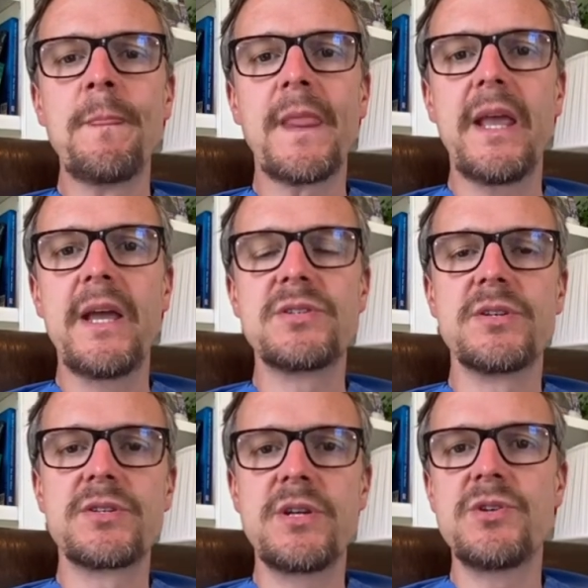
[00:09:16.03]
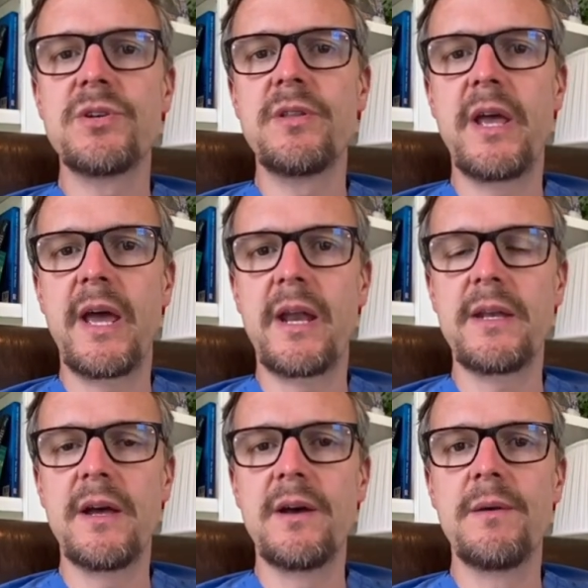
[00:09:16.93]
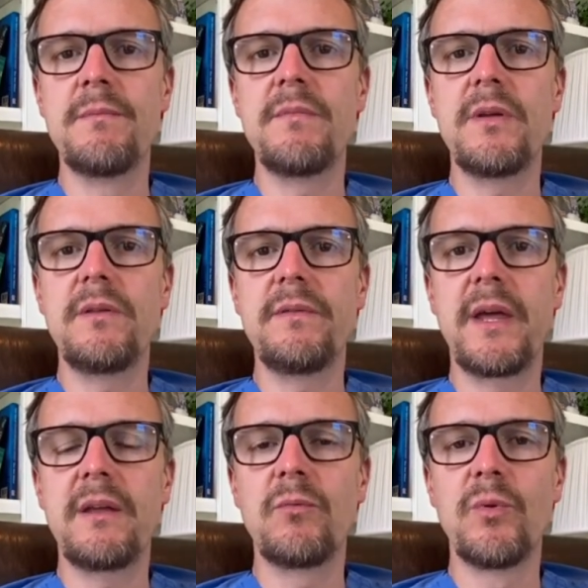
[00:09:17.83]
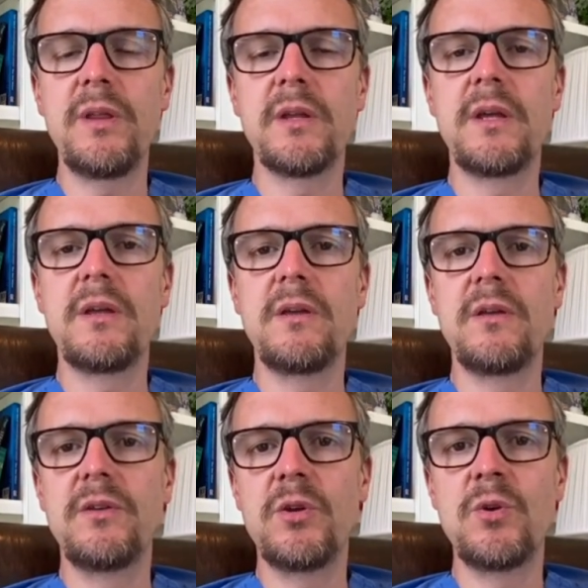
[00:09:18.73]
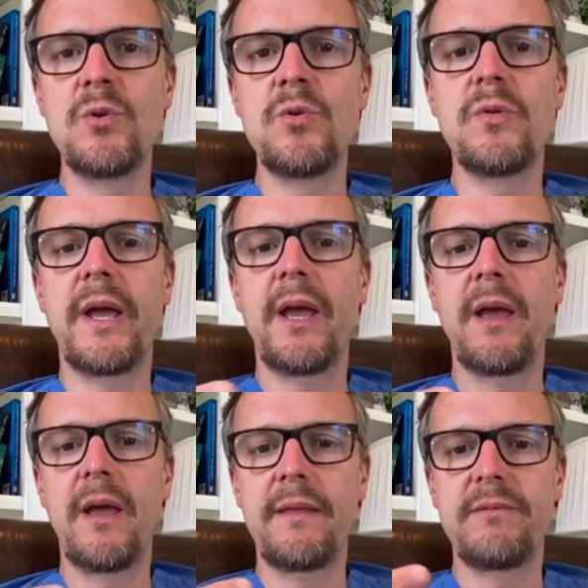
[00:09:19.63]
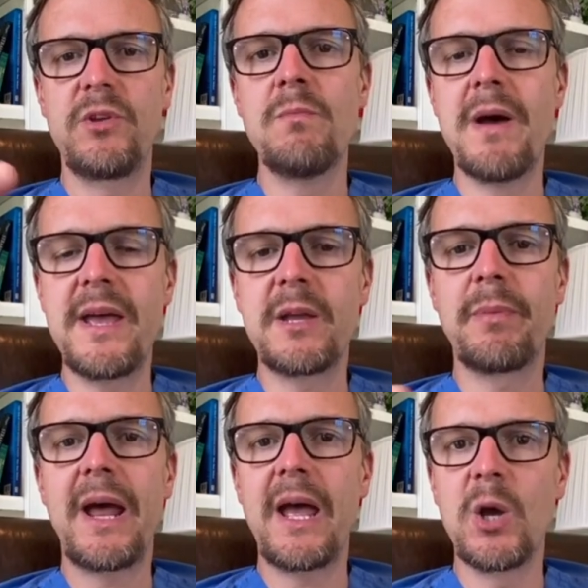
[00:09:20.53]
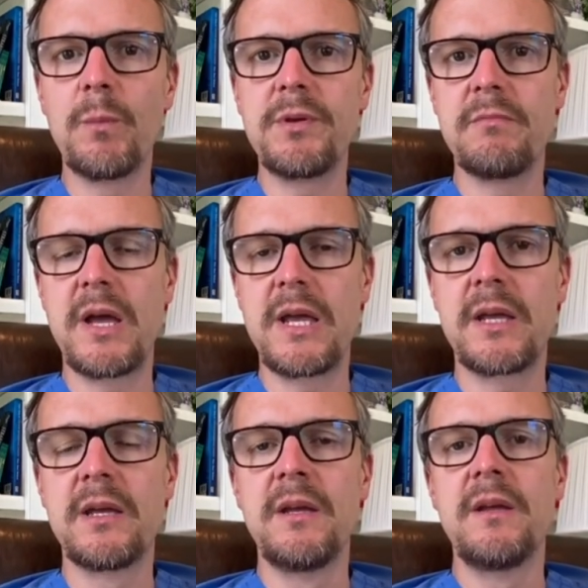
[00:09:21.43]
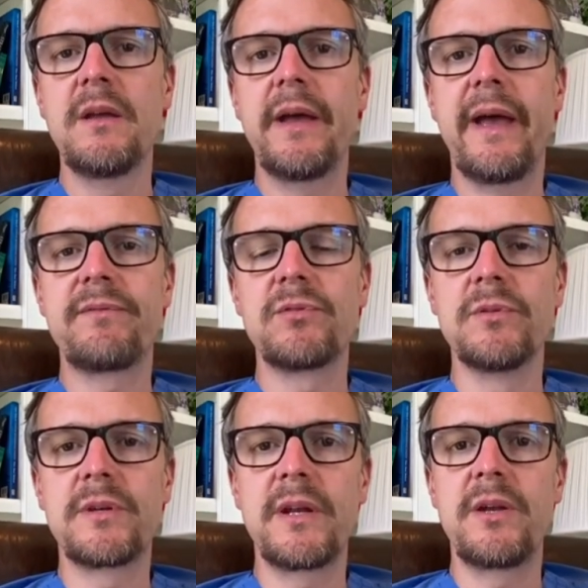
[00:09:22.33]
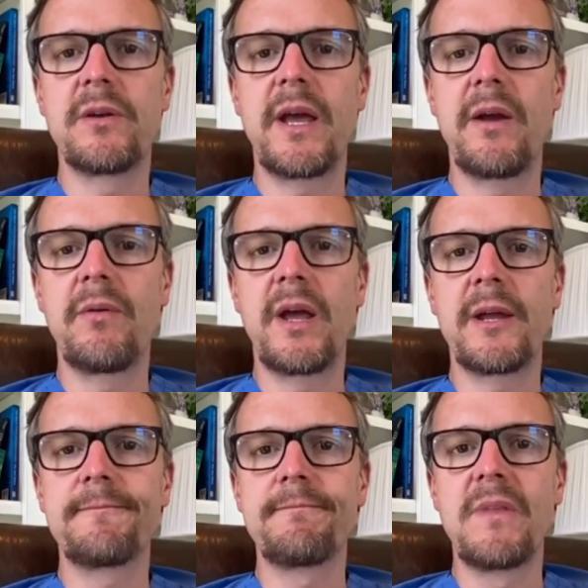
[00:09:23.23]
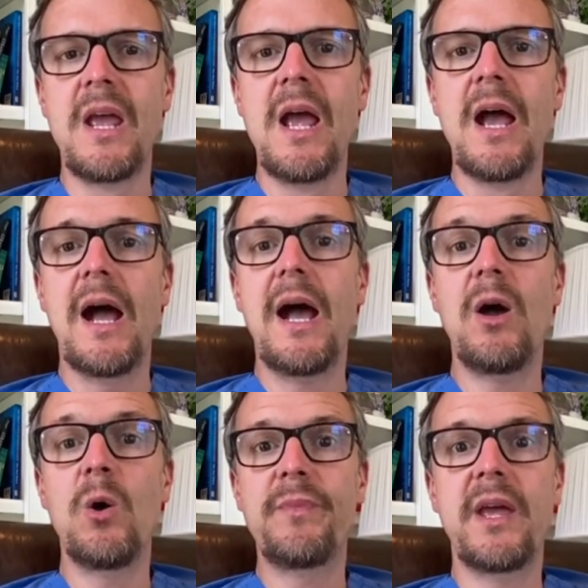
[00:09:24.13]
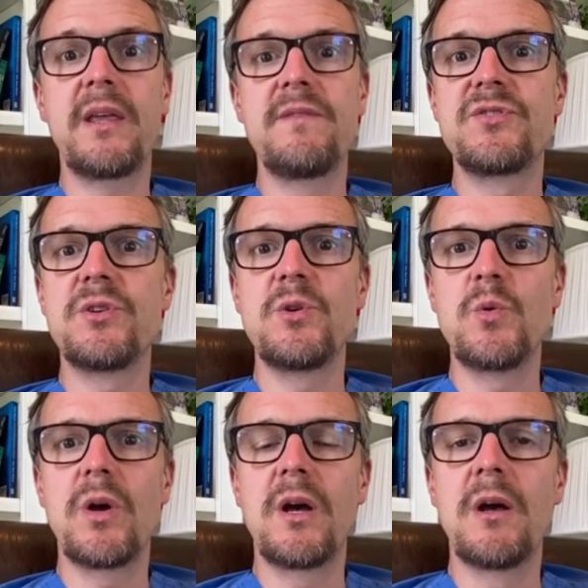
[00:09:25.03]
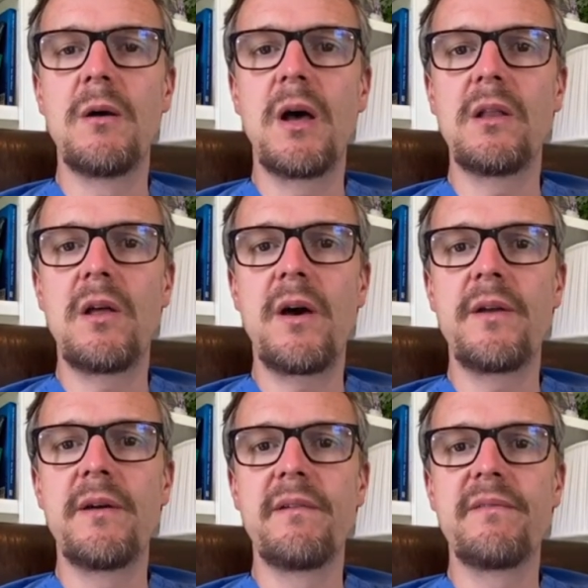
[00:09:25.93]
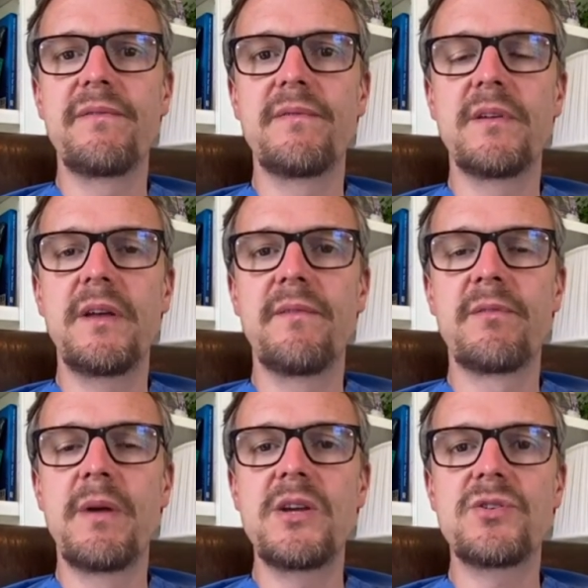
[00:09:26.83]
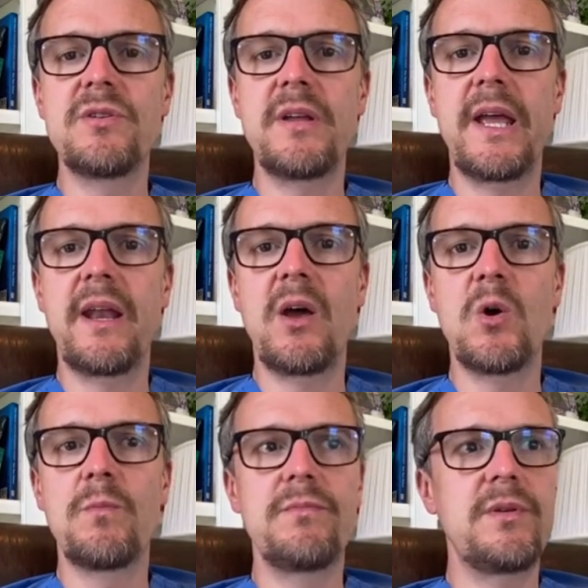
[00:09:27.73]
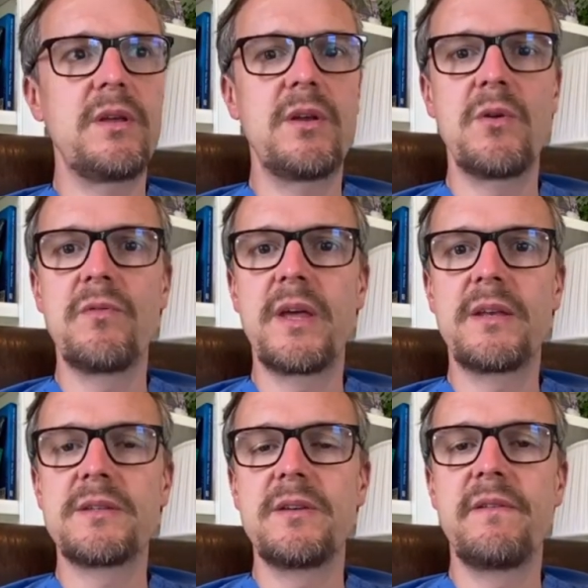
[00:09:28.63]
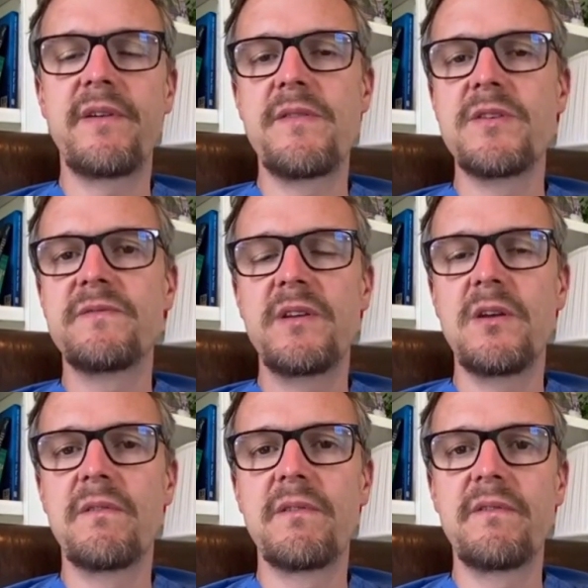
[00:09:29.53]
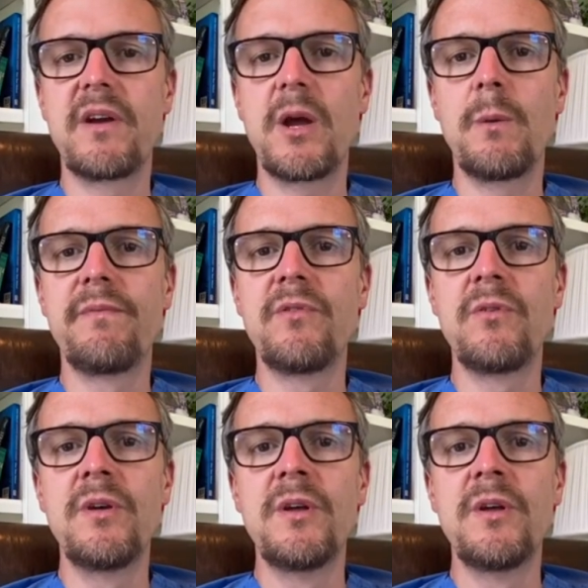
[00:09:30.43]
it's a decision that really you make, but I help you make after looking at your cataract. I hope that gives you a lot of information, and I hope that you find this video very, very helpful.